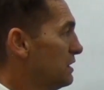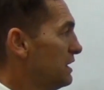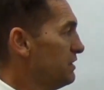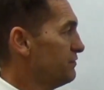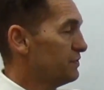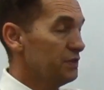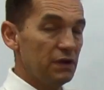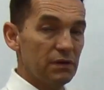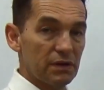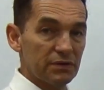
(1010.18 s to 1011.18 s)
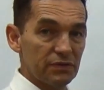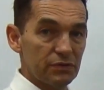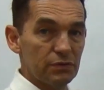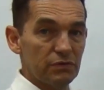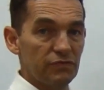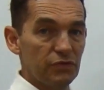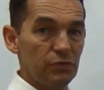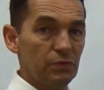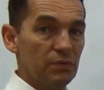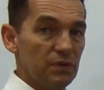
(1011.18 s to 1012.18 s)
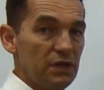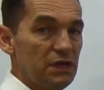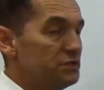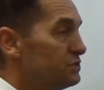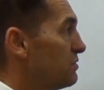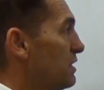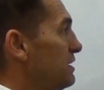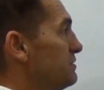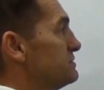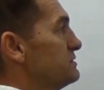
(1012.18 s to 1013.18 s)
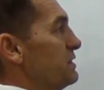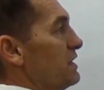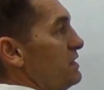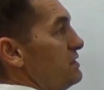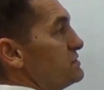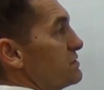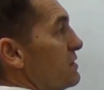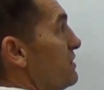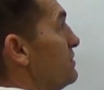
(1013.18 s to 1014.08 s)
How do you find the area under the curve? You integrate. So we're going to integrate